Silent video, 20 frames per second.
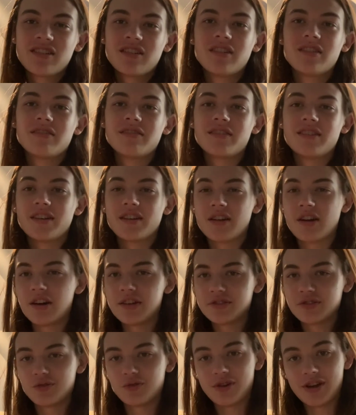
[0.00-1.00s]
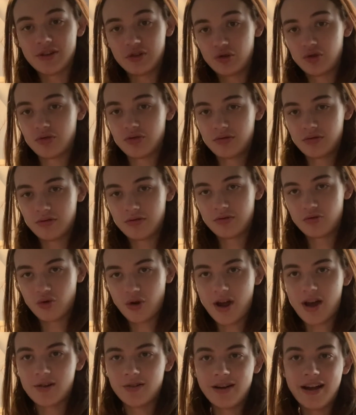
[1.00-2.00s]
The Cultural
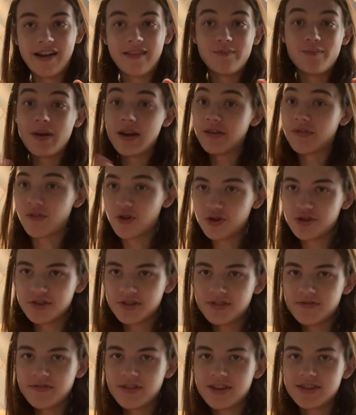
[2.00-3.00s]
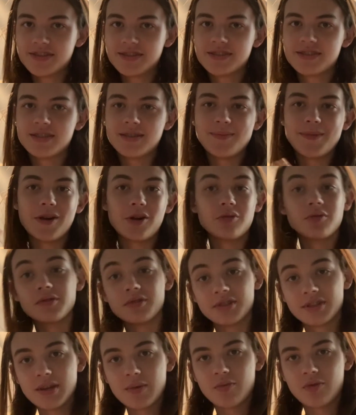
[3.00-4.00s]
Undrow have better versions of this, the Beholder
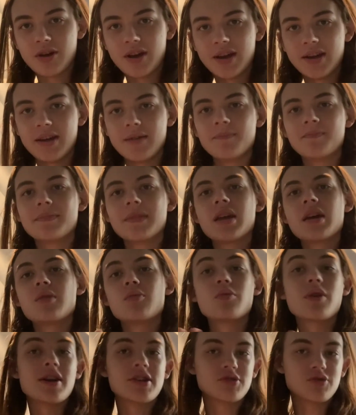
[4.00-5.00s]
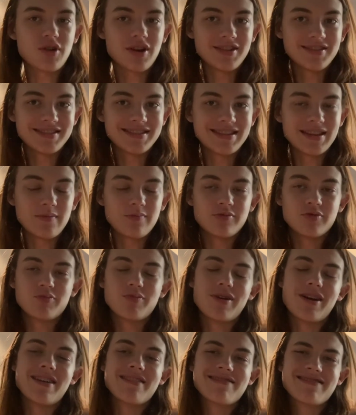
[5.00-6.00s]
Sleep Ray, Brass Dragon's Sleep
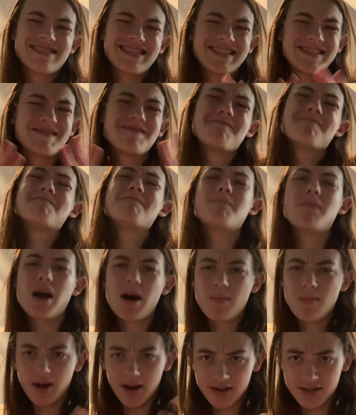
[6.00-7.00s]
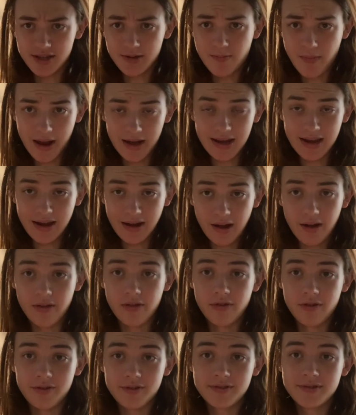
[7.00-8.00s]
Breath, amongst many
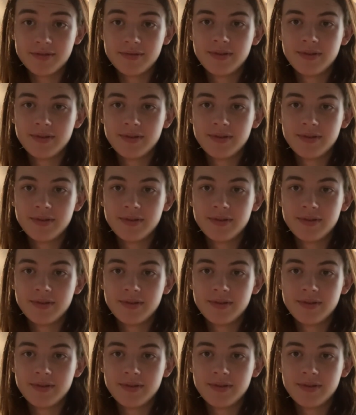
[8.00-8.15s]
others.